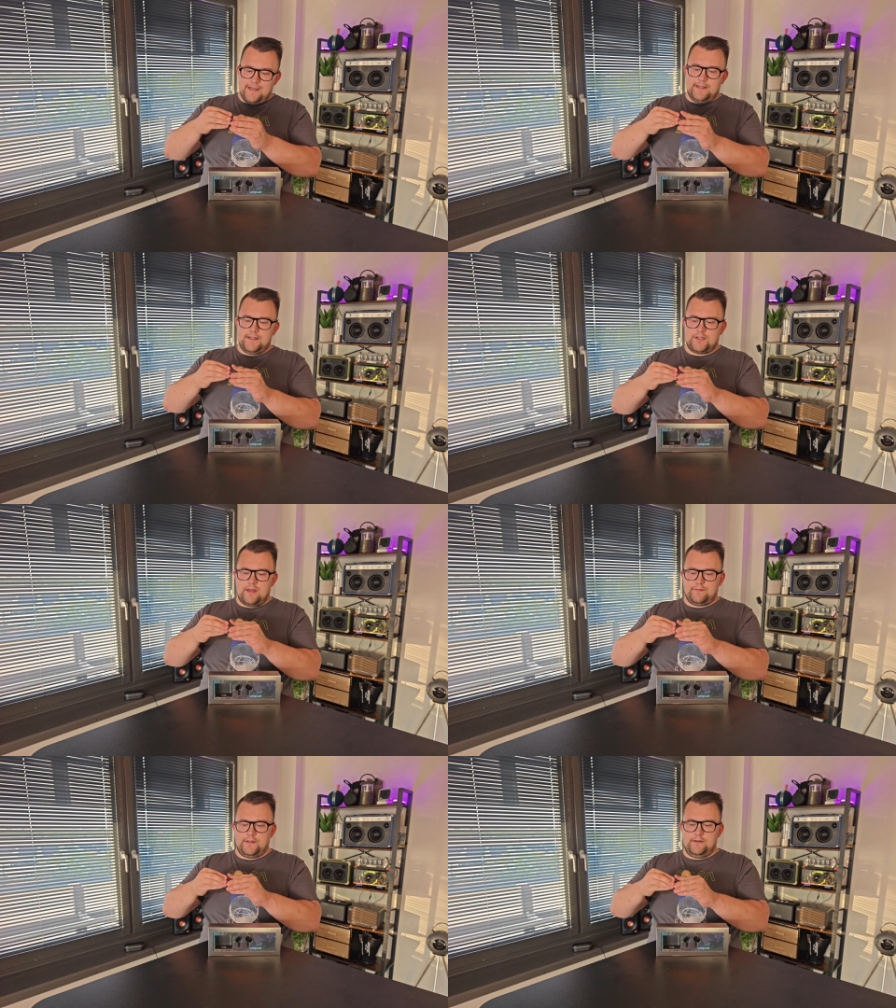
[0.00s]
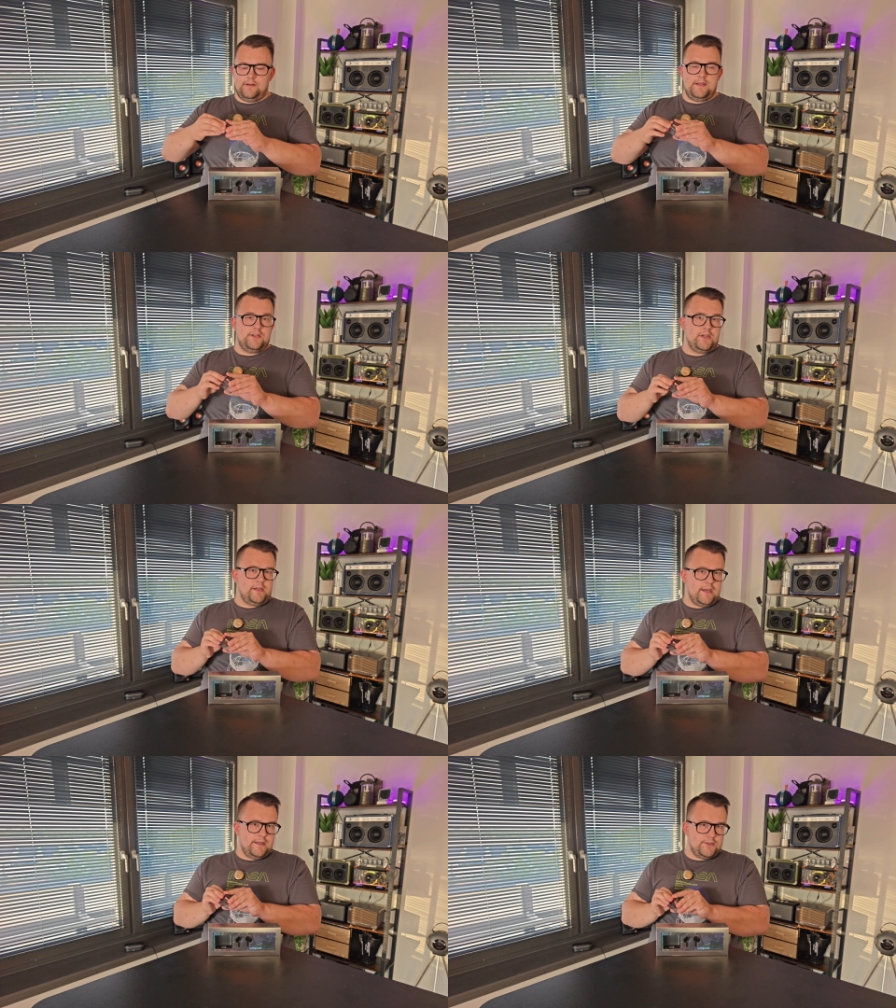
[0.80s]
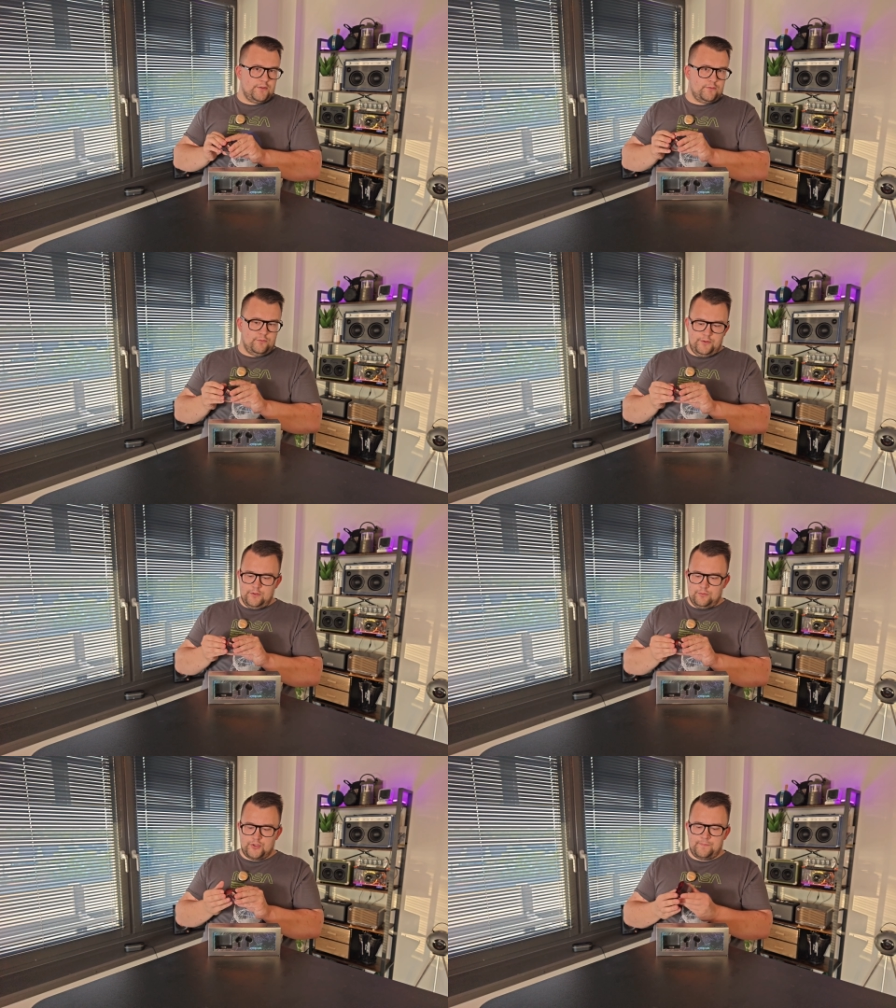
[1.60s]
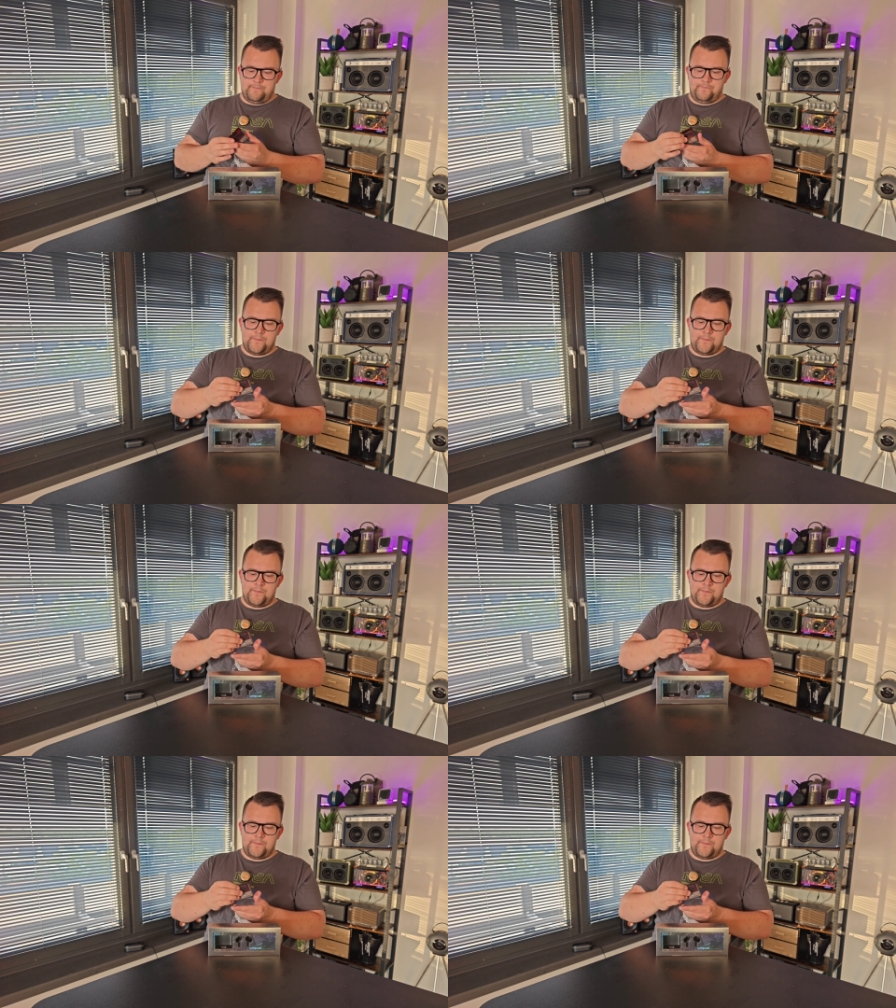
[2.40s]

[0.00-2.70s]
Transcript: it is definitely an easy case to use.